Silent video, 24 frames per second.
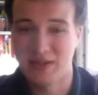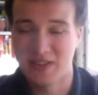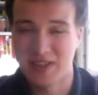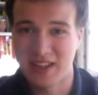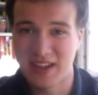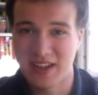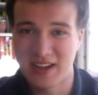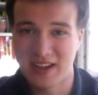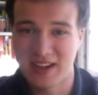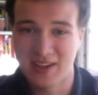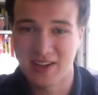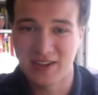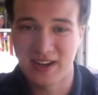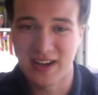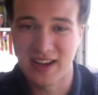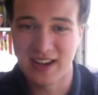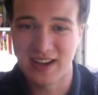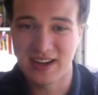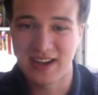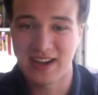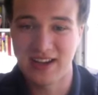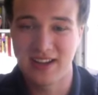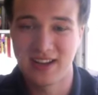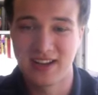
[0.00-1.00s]
Well, thank you,
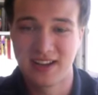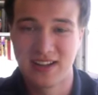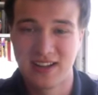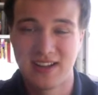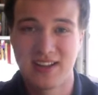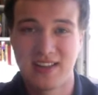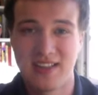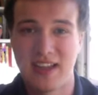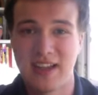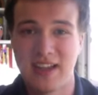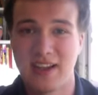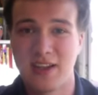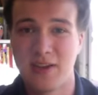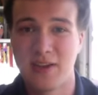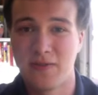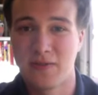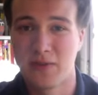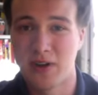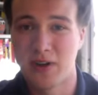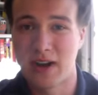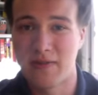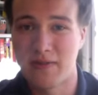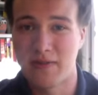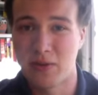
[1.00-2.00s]
Andy. Thank you
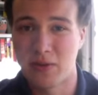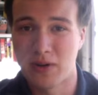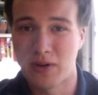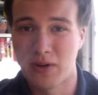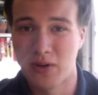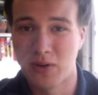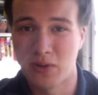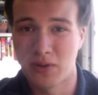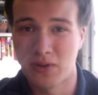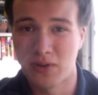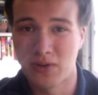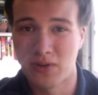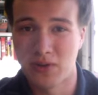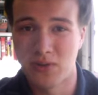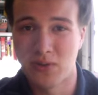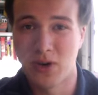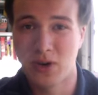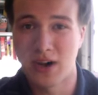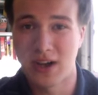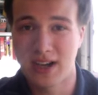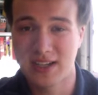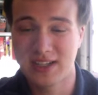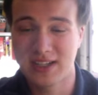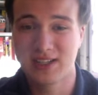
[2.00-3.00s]
for everyone who
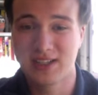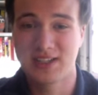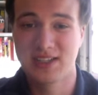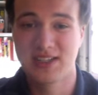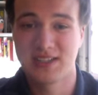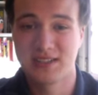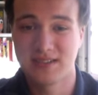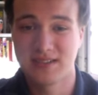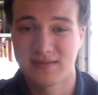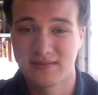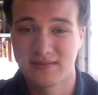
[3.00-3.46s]
watched.